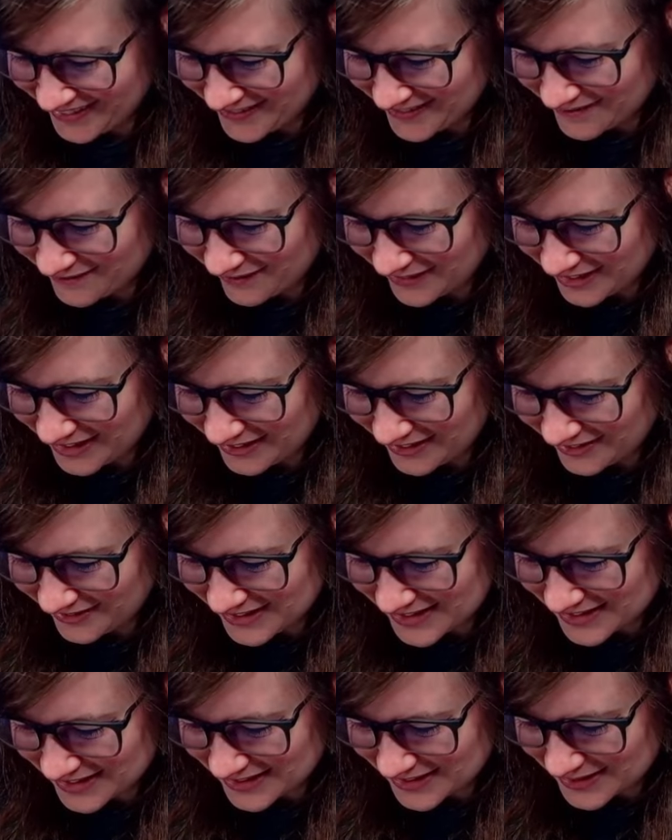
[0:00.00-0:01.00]
that always
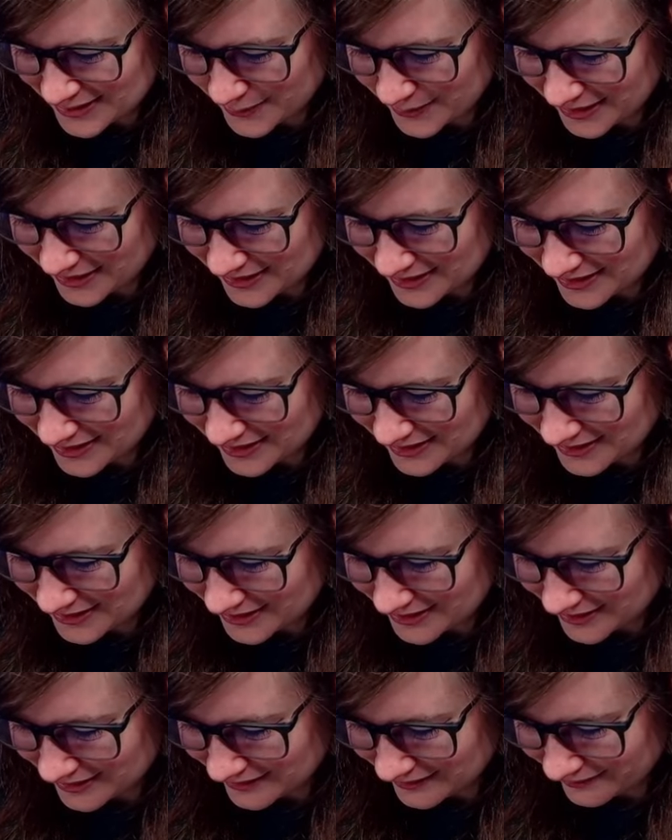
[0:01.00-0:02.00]
does the best.
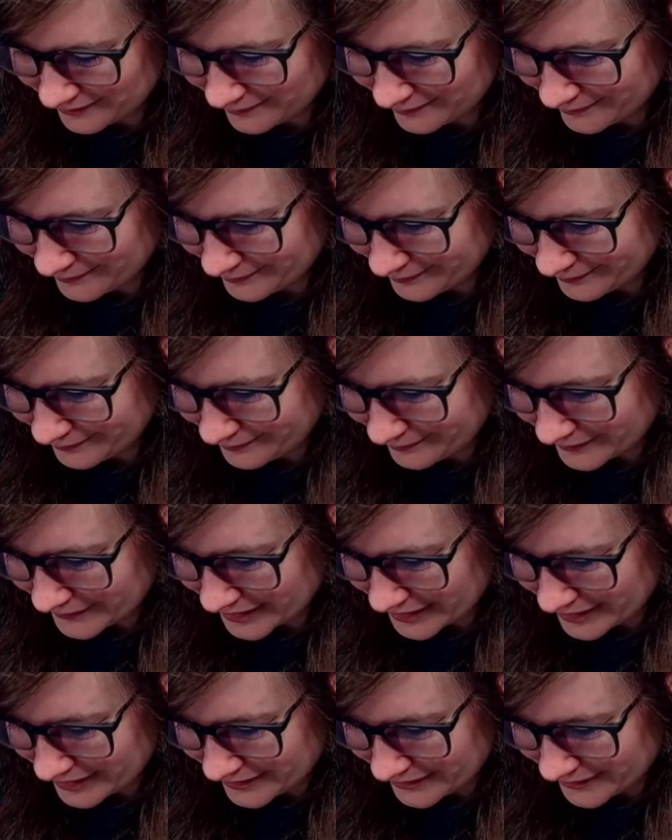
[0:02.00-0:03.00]
So,
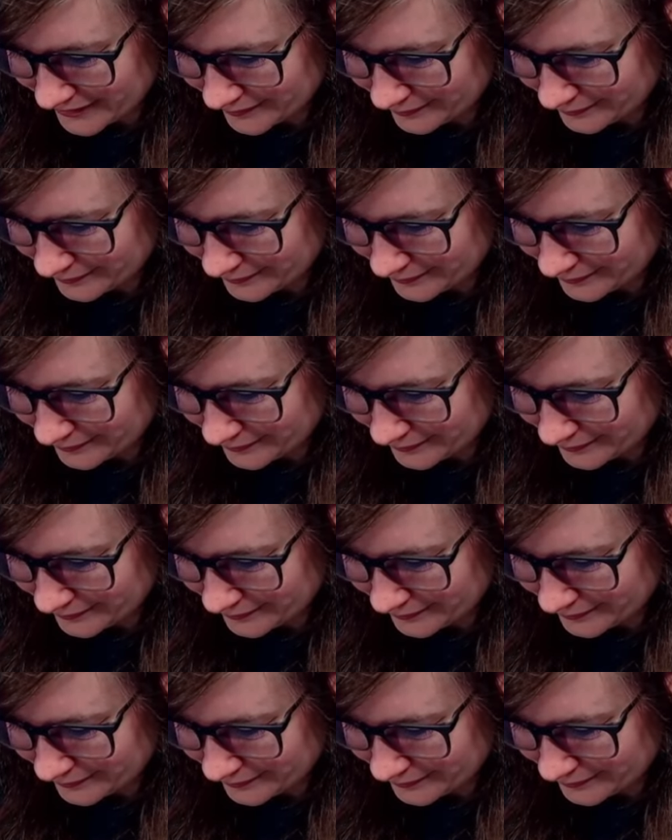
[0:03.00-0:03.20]
I don't know.